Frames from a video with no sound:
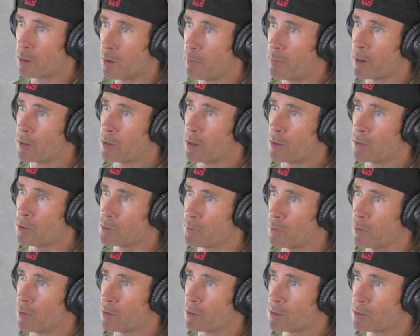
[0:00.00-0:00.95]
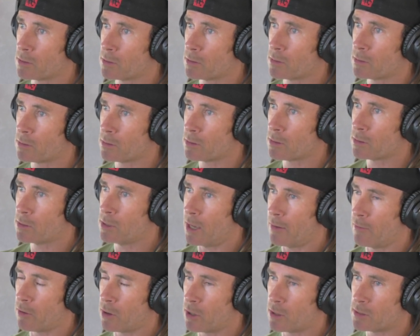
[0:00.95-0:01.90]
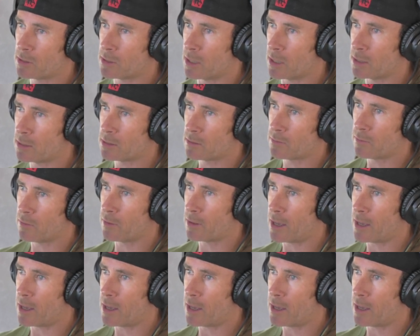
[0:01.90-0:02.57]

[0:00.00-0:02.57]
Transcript: Compared to other sports. Do you have a good sense for